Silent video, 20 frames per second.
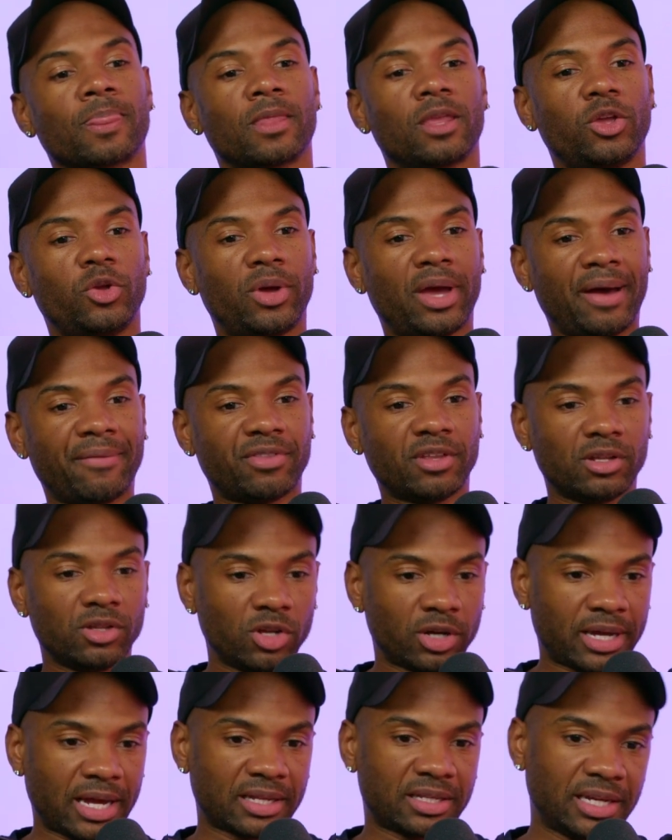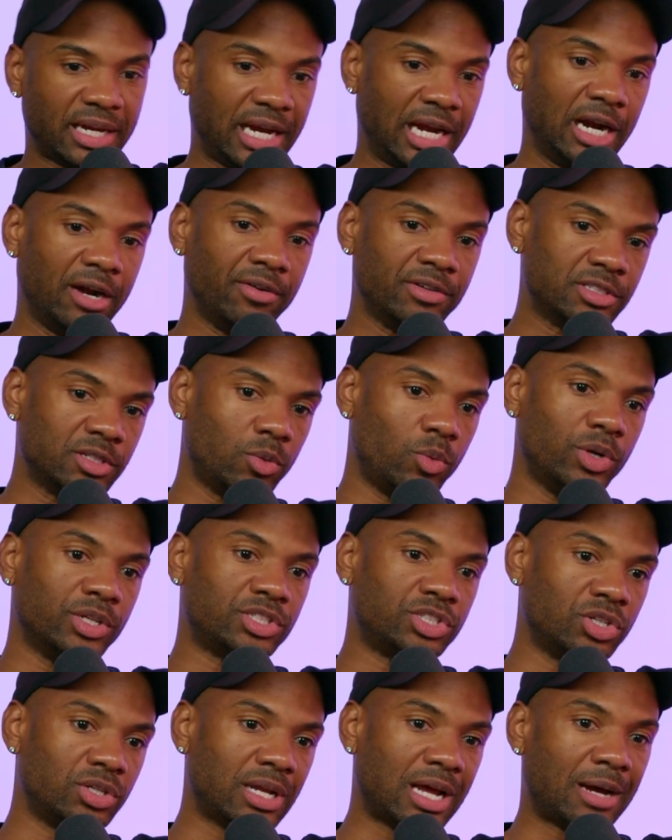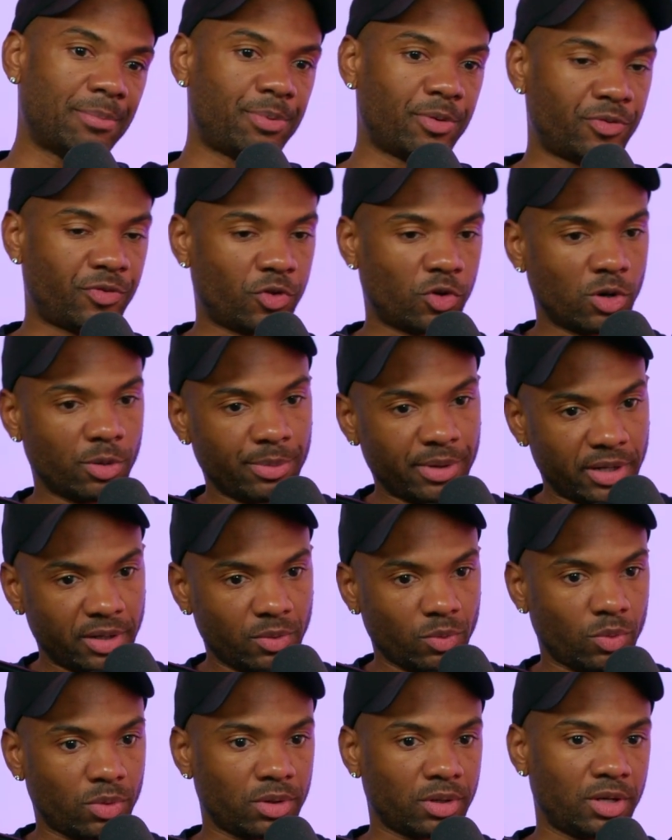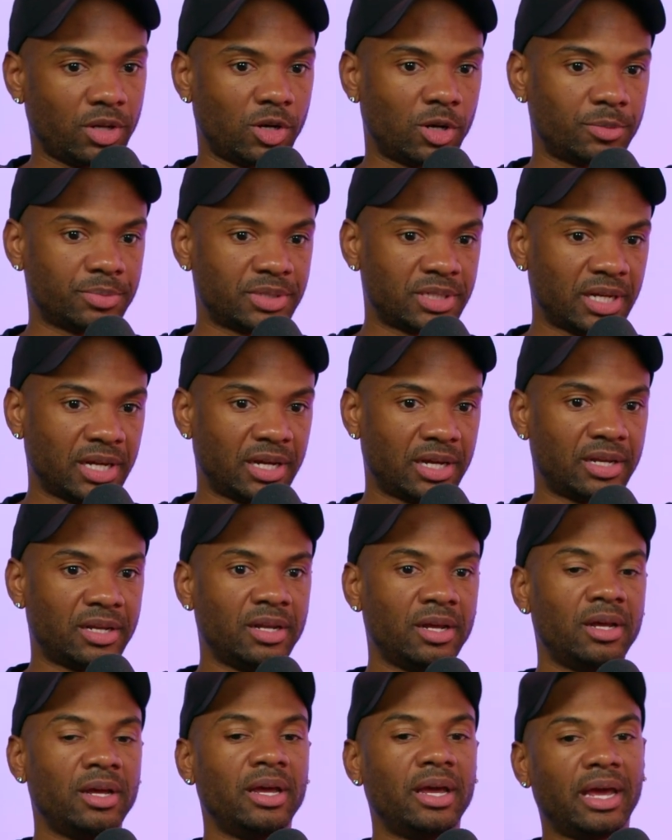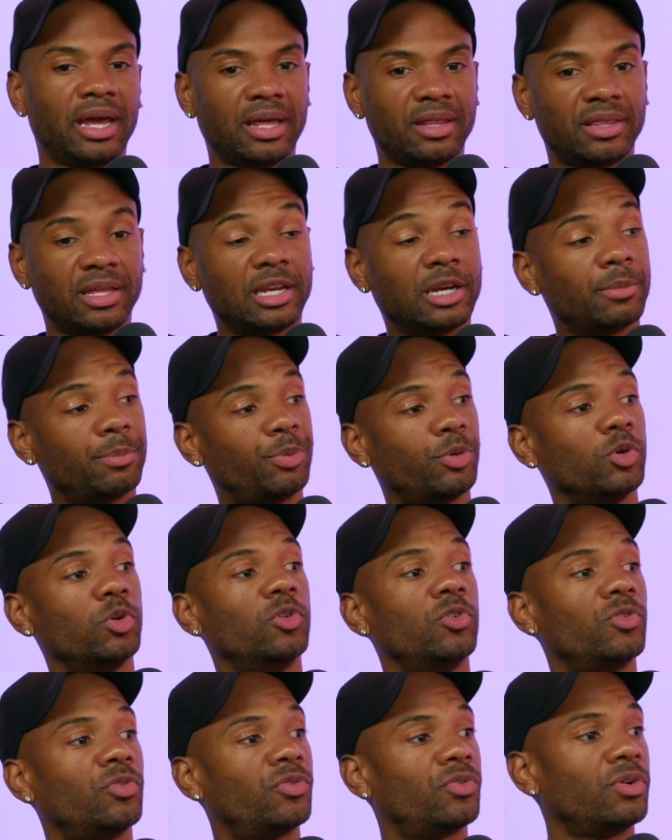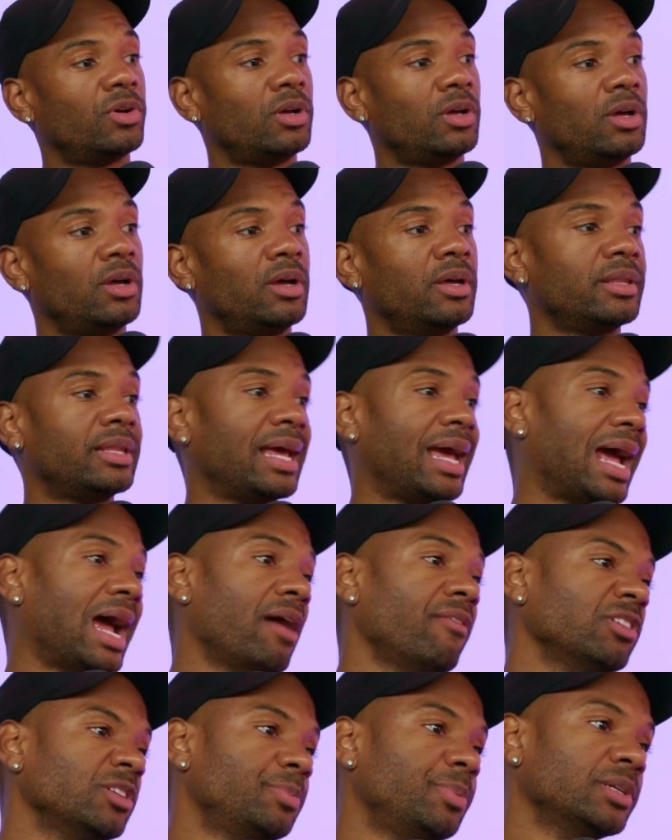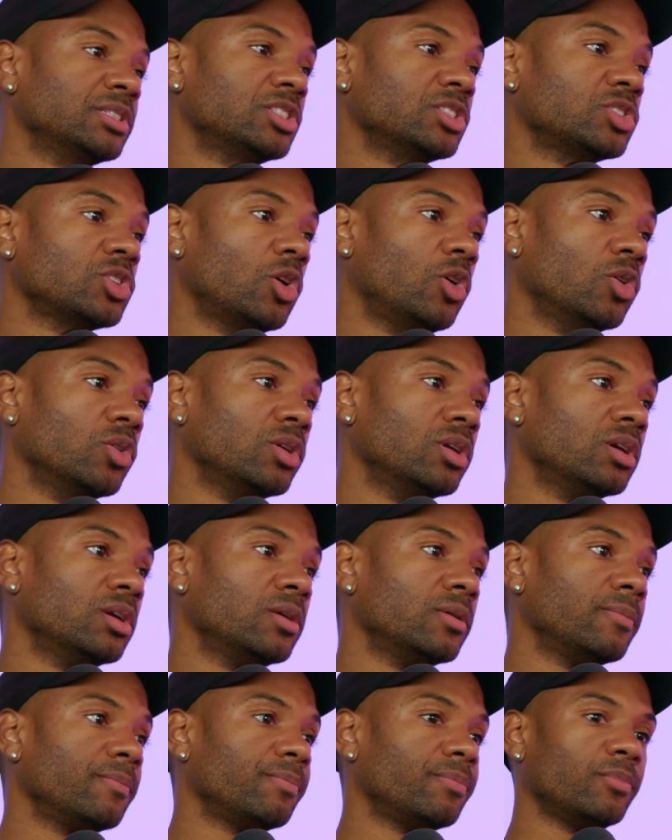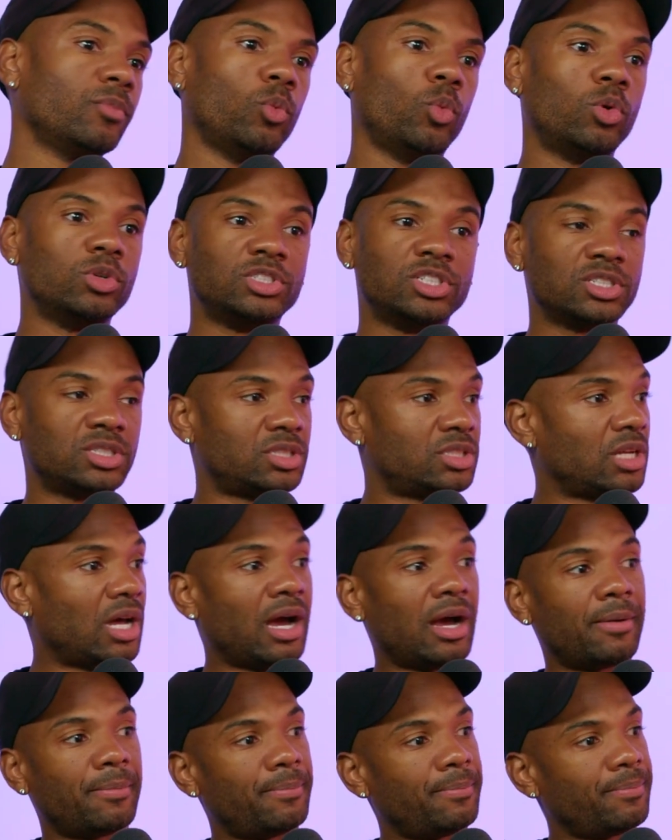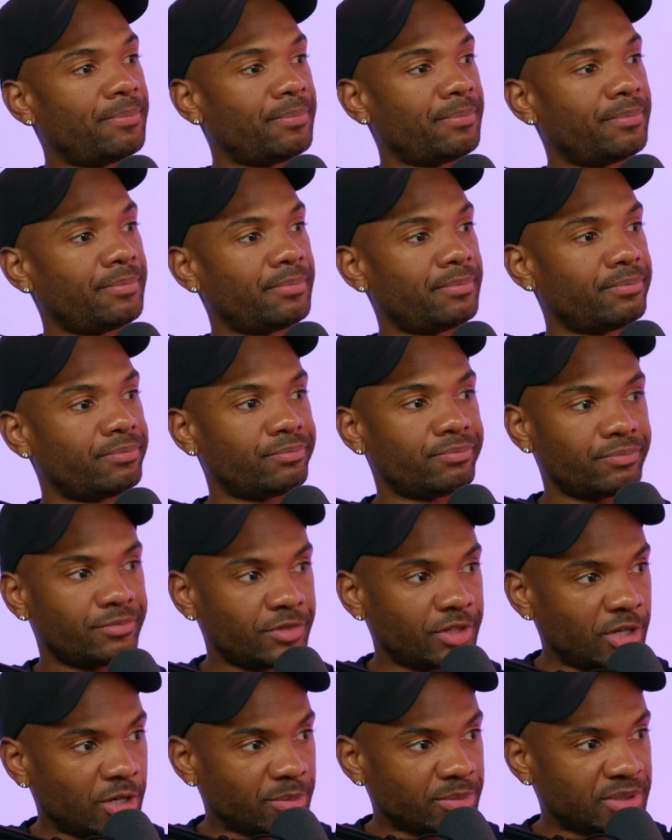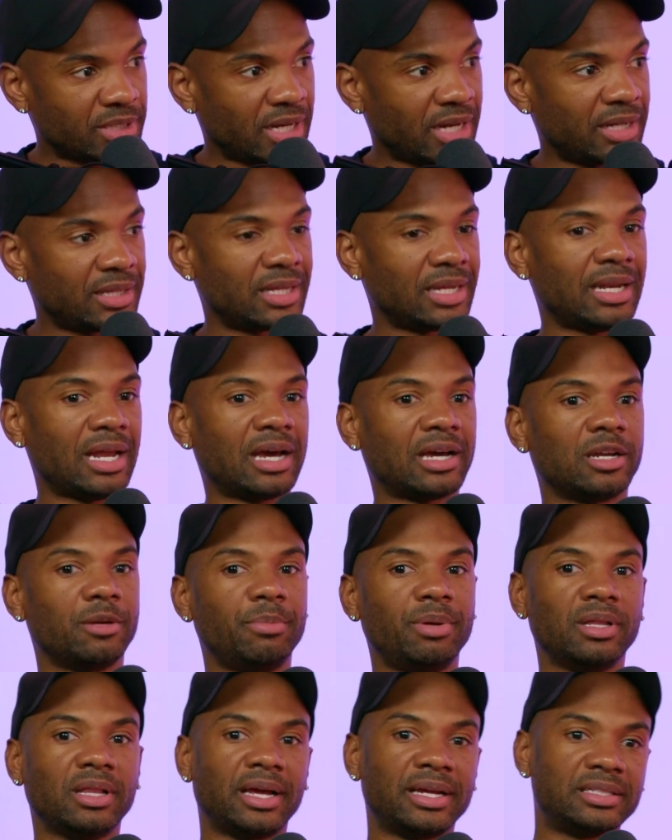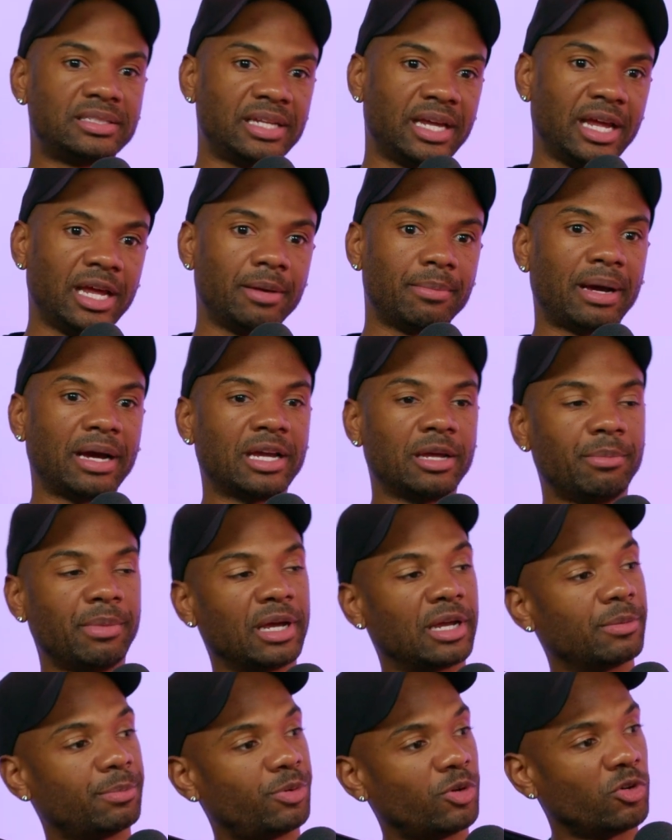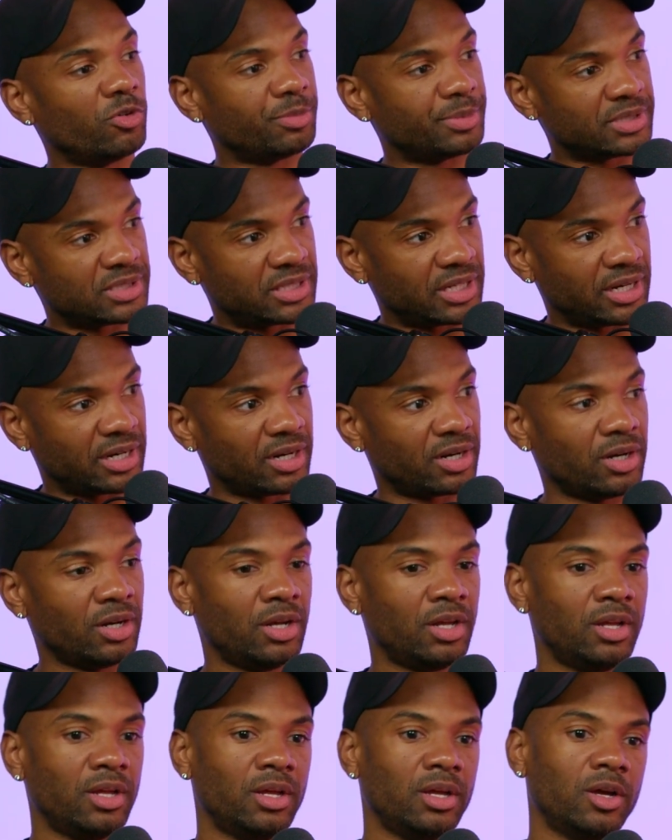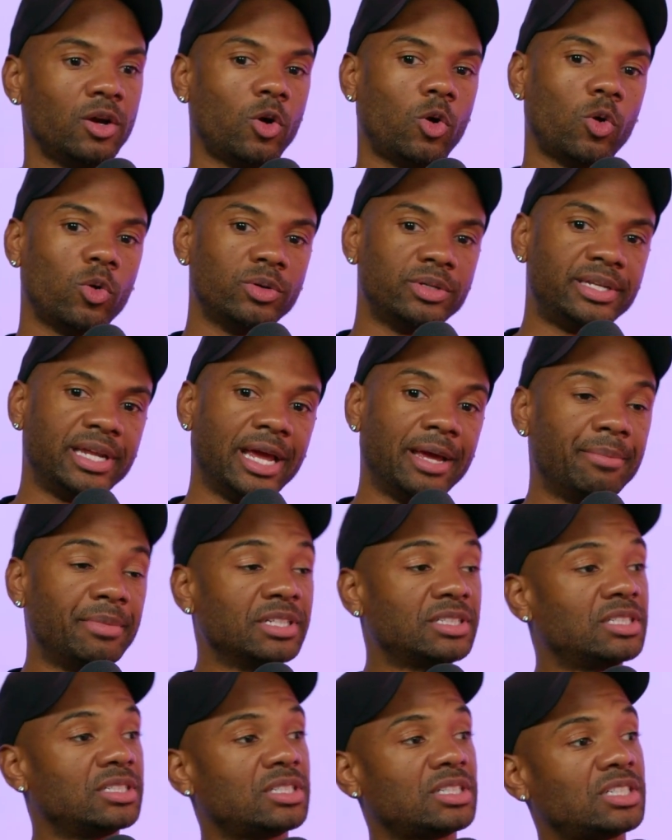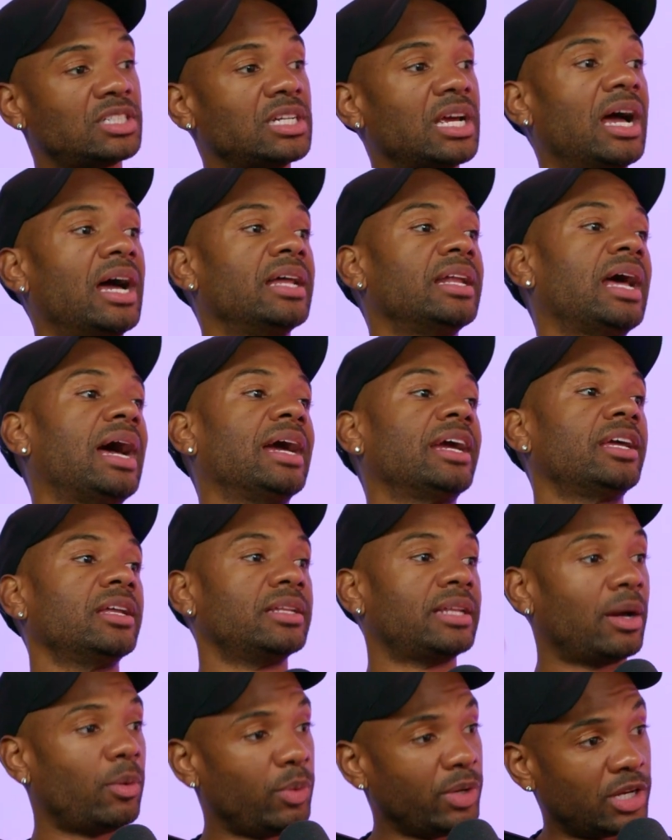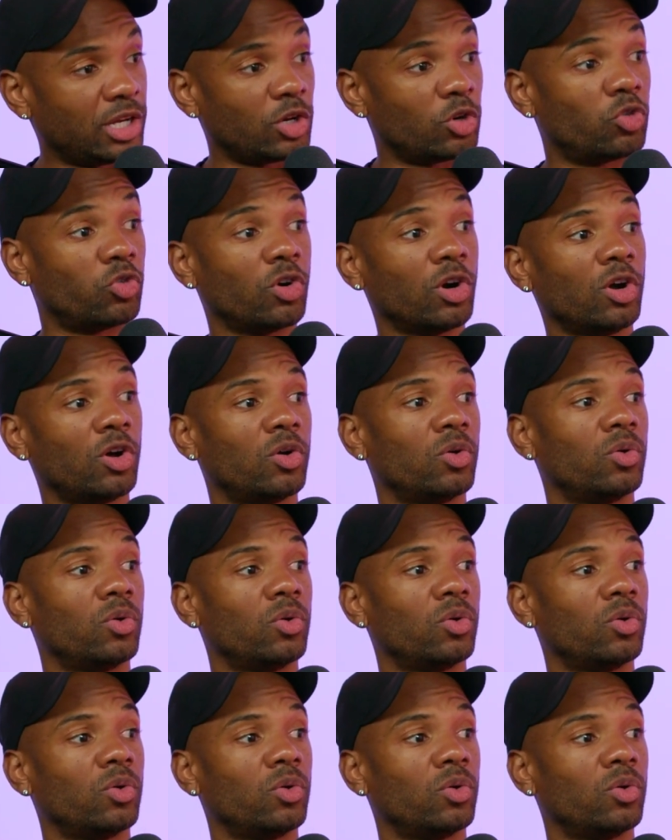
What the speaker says: You have to look at the areas in which you're not performing, you know what I'm saying, and then improve. Yeah. The average business owner will just stop. You know what I'm saying? They're not going to be like, damn, I can make improvements there, or damn, this is a shine that we can grow.